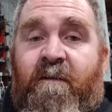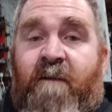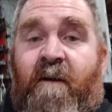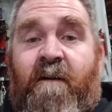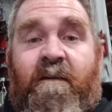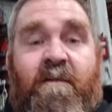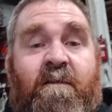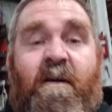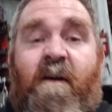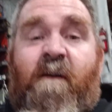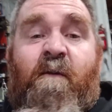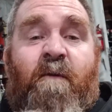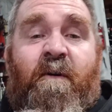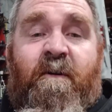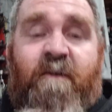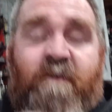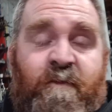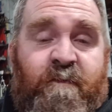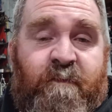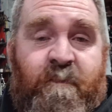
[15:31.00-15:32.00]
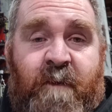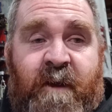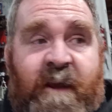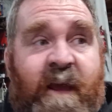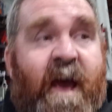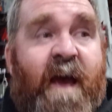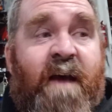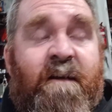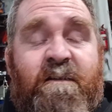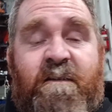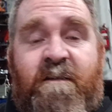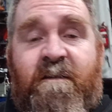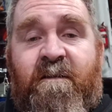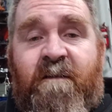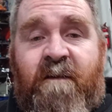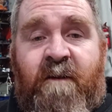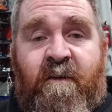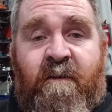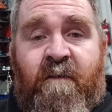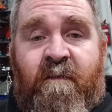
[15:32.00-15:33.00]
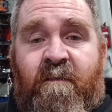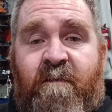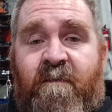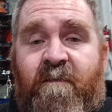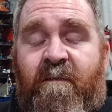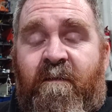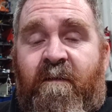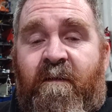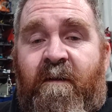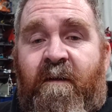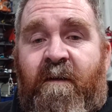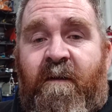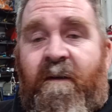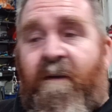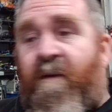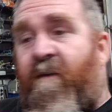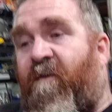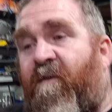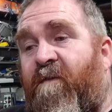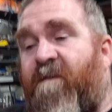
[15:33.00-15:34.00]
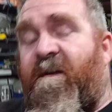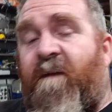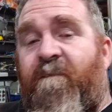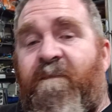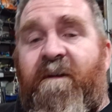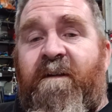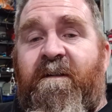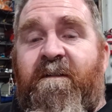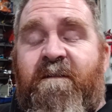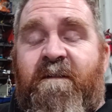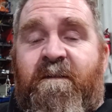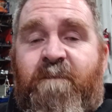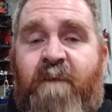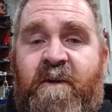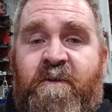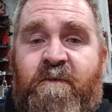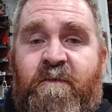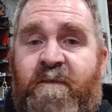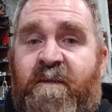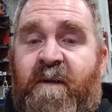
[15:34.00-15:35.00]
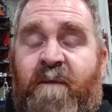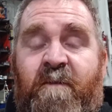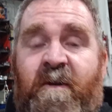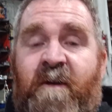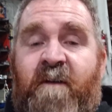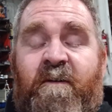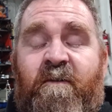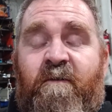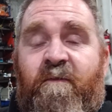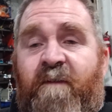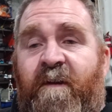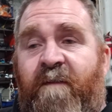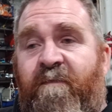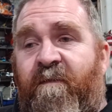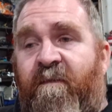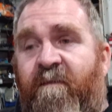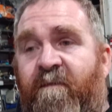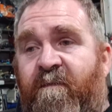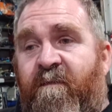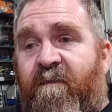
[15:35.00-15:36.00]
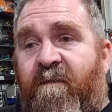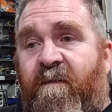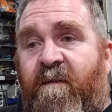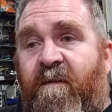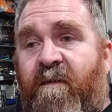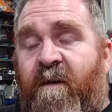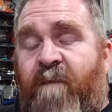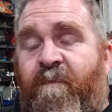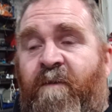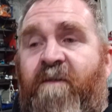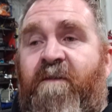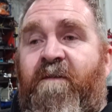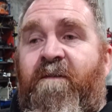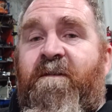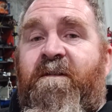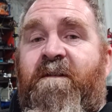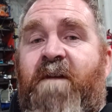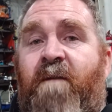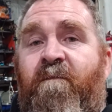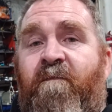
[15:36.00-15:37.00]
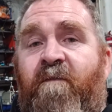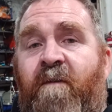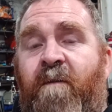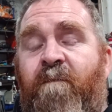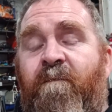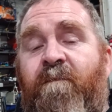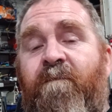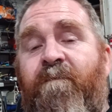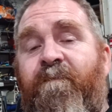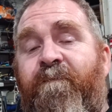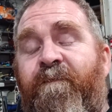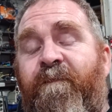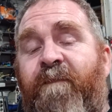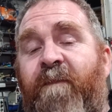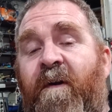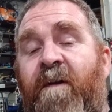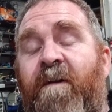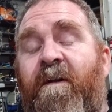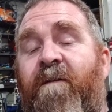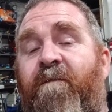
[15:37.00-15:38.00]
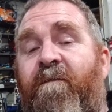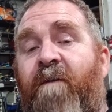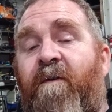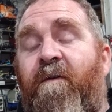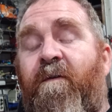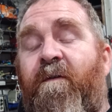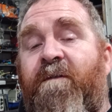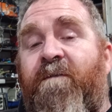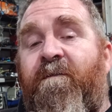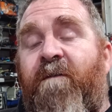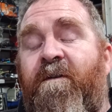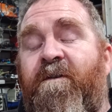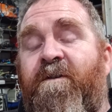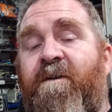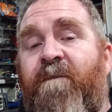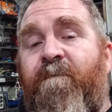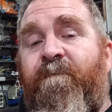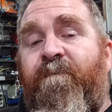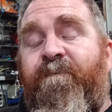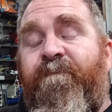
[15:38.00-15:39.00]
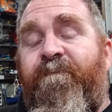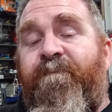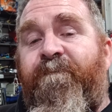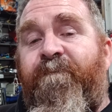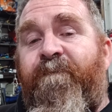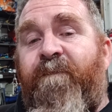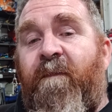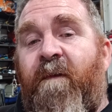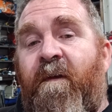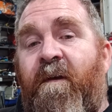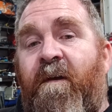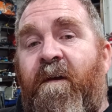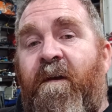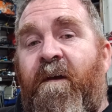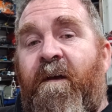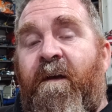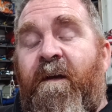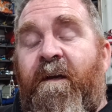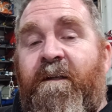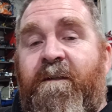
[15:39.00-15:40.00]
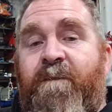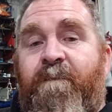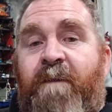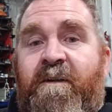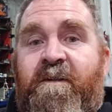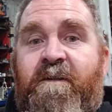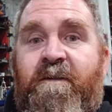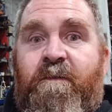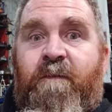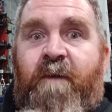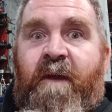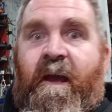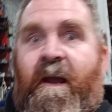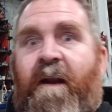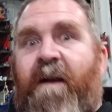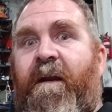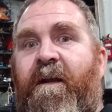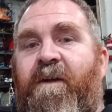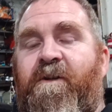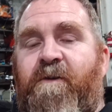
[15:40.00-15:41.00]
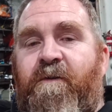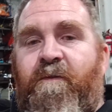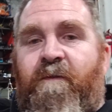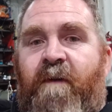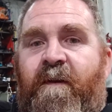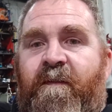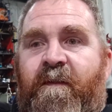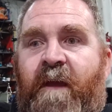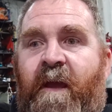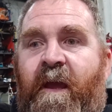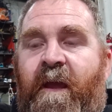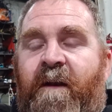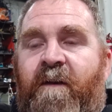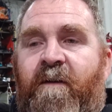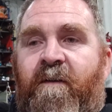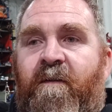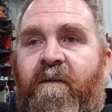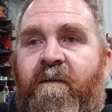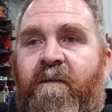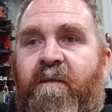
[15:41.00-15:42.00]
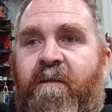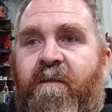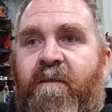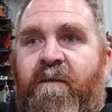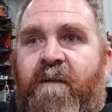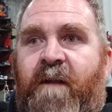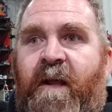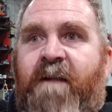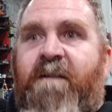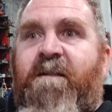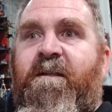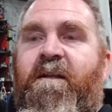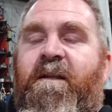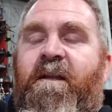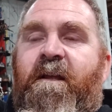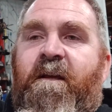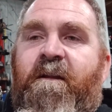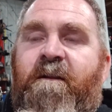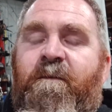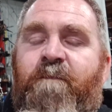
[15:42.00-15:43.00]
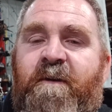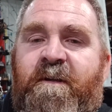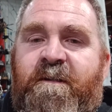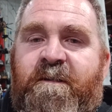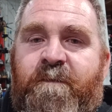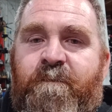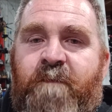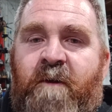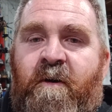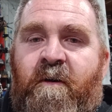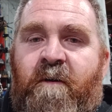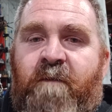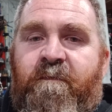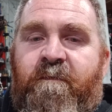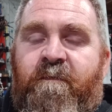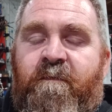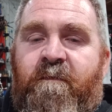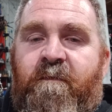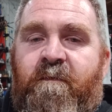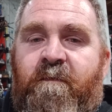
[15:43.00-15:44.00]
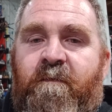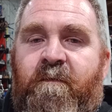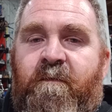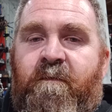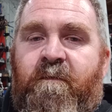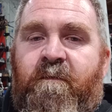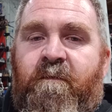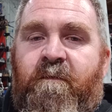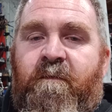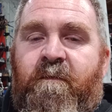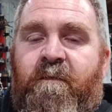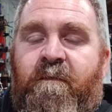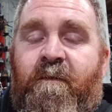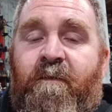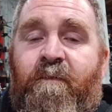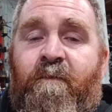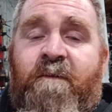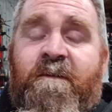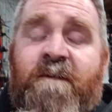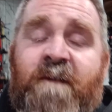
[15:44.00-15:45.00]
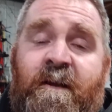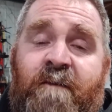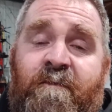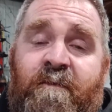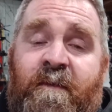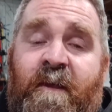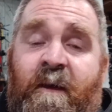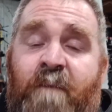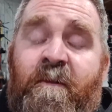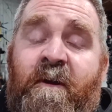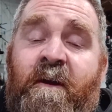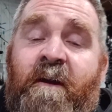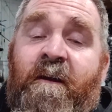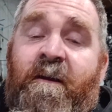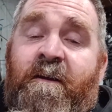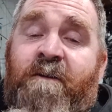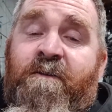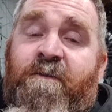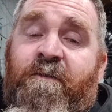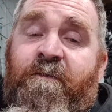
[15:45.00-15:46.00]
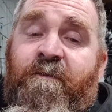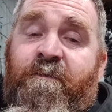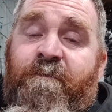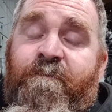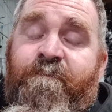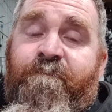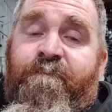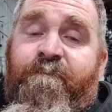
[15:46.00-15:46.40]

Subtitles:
Like what I do for my cats, do something special, something a little different. I might do the same for him. I did value his friendship. As much as we had an issue at the end, that's the thing that pissed me off. It wasn't even that big an issue.